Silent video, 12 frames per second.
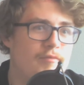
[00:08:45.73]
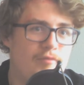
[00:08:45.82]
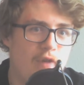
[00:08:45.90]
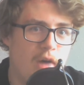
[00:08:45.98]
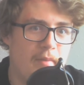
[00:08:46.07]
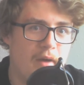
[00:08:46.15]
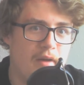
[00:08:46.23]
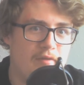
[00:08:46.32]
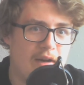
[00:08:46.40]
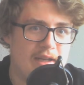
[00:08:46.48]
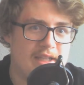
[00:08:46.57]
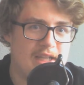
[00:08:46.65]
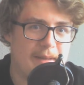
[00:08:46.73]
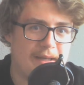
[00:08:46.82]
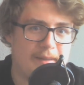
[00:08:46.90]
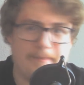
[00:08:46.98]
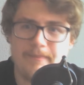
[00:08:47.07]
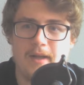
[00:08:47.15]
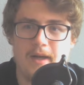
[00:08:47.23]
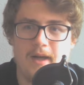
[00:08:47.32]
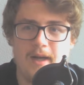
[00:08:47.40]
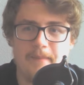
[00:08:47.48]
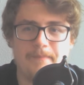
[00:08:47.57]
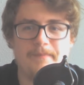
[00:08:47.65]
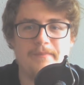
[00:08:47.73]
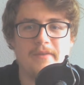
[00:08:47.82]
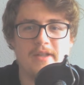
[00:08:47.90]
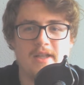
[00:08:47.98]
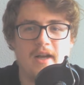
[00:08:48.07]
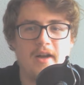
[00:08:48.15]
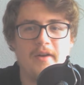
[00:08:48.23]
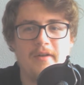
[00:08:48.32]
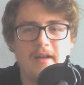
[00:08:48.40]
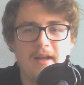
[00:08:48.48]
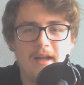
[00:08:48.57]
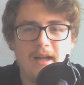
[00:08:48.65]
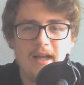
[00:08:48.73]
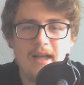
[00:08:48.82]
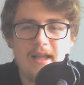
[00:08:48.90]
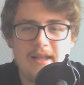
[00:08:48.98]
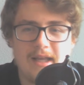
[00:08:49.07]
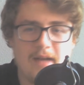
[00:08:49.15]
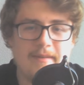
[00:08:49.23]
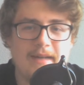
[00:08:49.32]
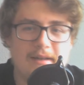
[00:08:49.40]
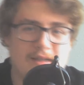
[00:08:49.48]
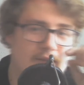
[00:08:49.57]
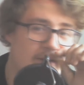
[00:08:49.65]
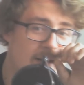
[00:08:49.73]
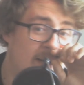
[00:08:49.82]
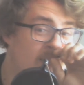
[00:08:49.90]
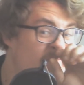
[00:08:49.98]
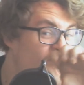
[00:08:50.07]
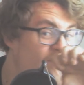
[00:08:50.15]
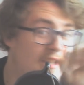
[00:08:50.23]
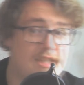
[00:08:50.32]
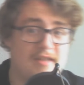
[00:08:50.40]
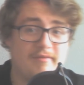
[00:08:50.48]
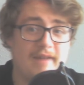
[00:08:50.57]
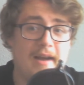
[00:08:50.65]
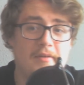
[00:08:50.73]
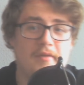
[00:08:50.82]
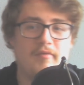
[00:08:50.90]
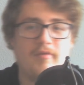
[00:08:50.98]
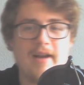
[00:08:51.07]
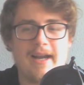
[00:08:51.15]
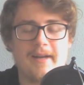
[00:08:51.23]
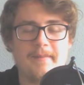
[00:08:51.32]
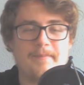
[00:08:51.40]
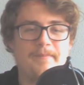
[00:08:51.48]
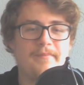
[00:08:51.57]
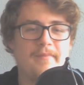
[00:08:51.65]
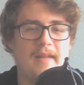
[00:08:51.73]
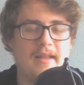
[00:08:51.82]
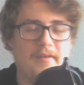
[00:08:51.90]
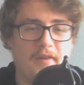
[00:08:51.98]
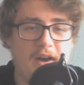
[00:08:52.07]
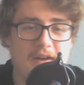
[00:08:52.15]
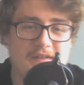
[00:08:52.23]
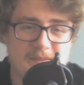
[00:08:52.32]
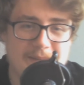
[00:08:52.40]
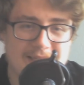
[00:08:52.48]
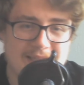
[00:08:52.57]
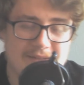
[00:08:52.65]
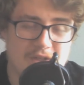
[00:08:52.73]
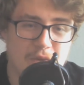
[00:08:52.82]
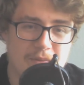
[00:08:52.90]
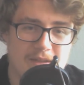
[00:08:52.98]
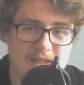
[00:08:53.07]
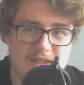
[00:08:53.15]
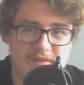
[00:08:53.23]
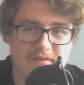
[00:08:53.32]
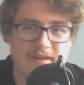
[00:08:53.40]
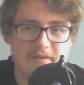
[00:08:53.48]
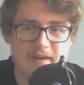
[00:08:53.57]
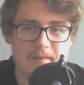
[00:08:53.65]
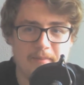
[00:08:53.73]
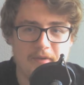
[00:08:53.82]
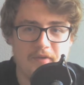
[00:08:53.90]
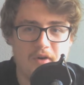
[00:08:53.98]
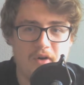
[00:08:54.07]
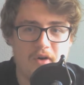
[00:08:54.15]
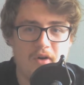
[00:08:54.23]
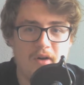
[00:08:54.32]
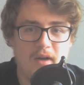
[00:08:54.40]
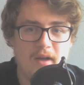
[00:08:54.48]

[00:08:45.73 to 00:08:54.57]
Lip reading: Roman Reigns is back. So they come down to the ring. They surround the ring, and the 5 SmackDown superstars are in the ring before